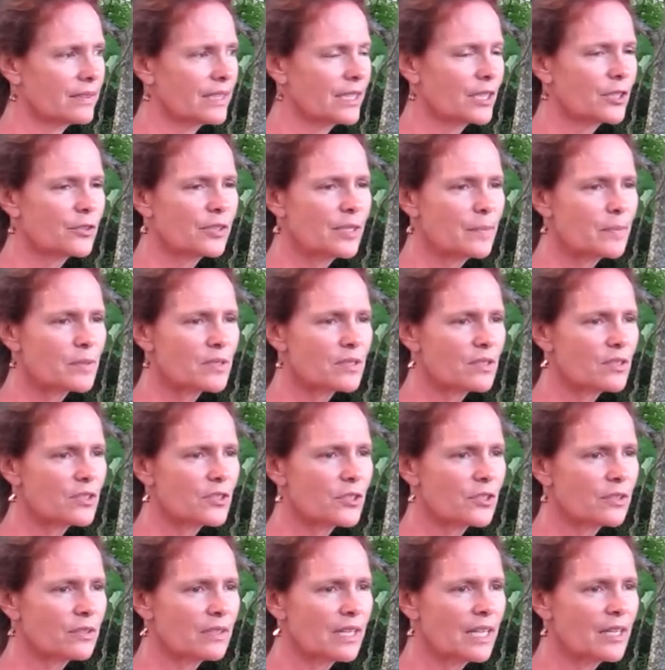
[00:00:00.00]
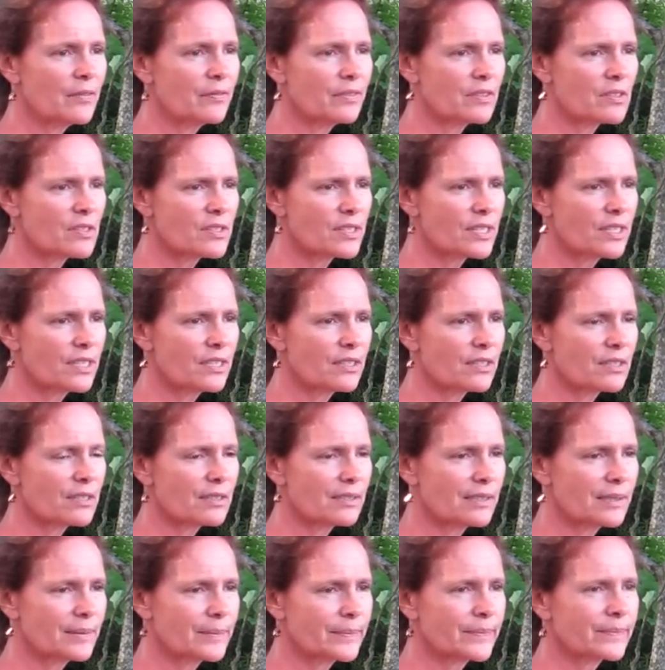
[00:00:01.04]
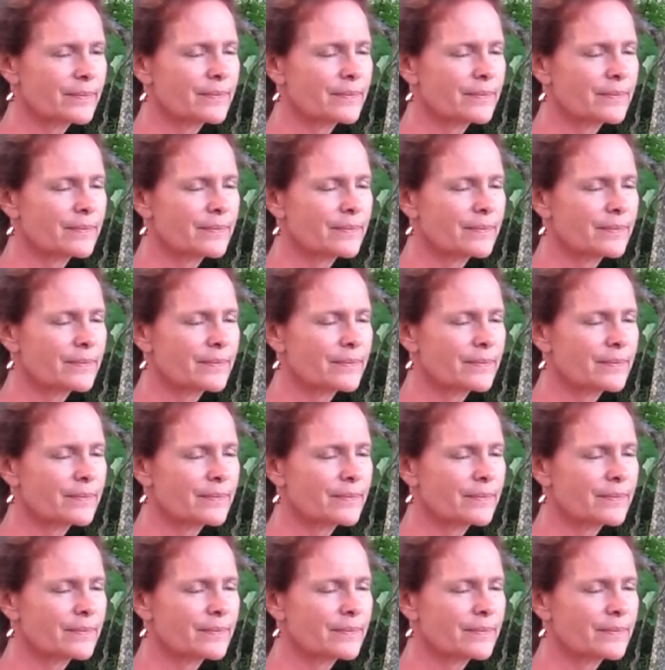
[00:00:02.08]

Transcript: it creeps into your life insidiously.